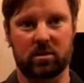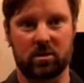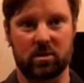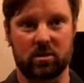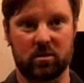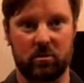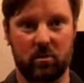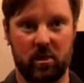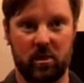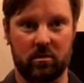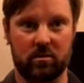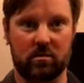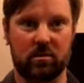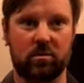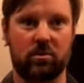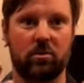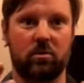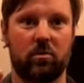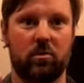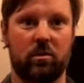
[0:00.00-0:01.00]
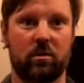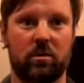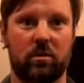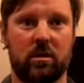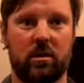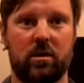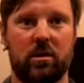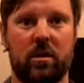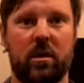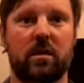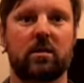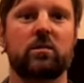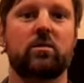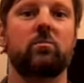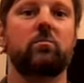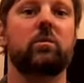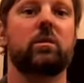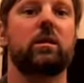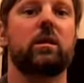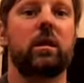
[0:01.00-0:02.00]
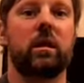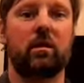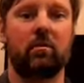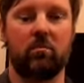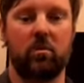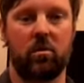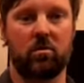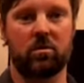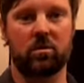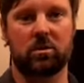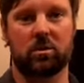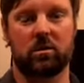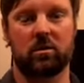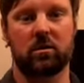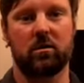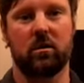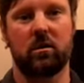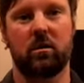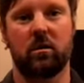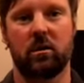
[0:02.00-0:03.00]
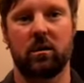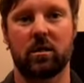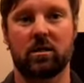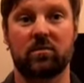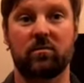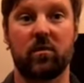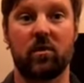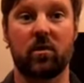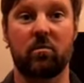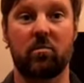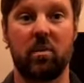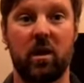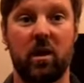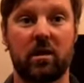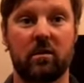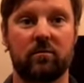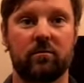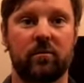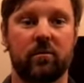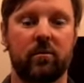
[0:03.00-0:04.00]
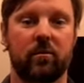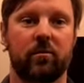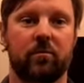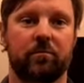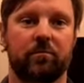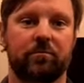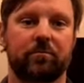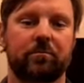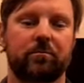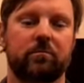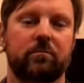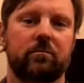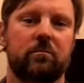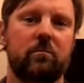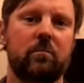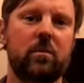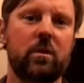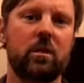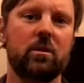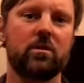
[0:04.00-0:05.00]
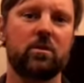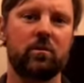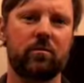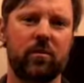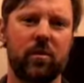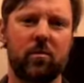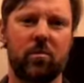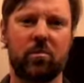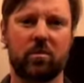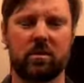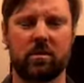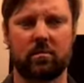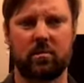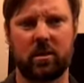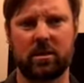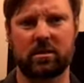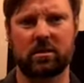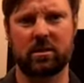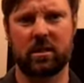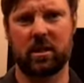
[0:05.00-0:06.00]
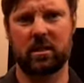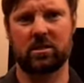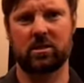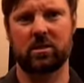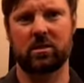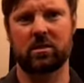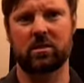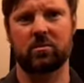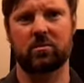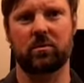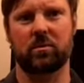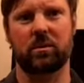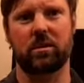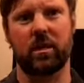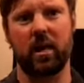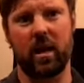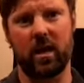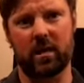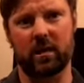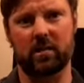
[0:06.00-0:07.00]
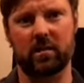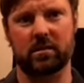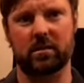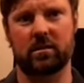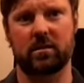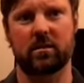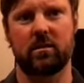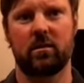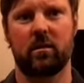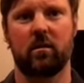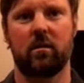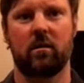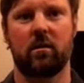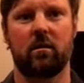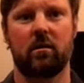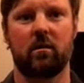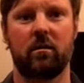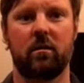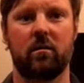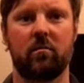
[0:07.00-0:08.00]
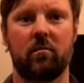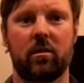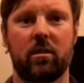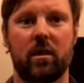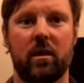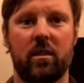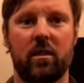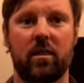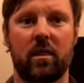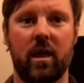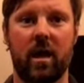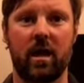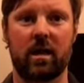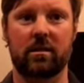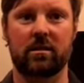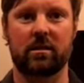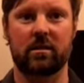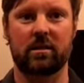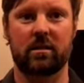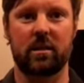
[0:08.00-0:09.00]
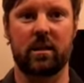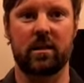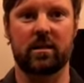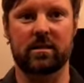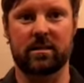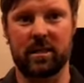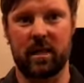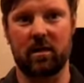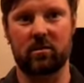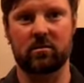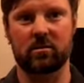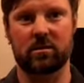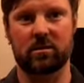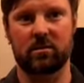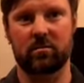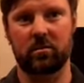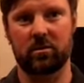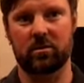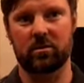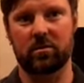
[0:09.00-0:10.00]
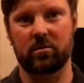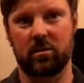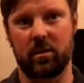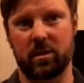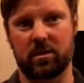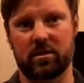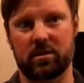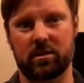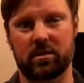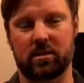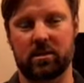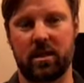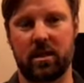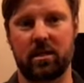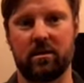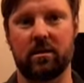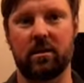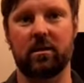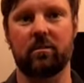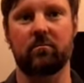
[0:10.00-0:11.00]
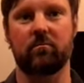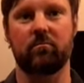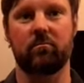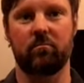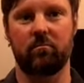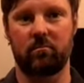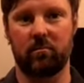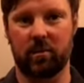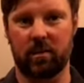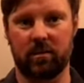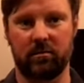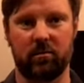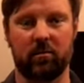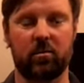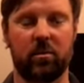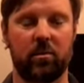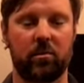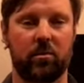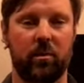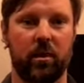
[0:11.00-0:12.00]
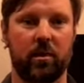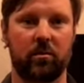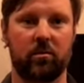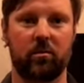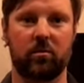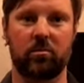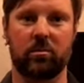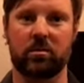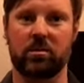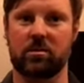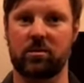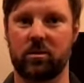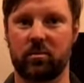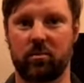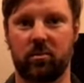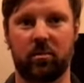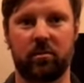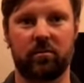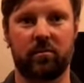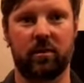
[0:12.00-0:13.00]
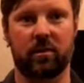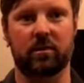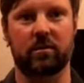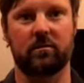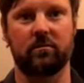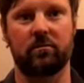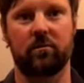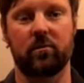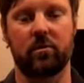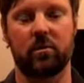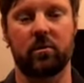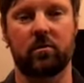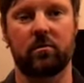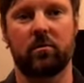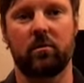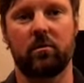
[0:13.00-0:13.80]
swells the joint, and then as you begin motion, it's very painful. So if your presentation is with an itis, then that, and it sounds similar to what I just said, then Evil Bone Water would be super effective for you.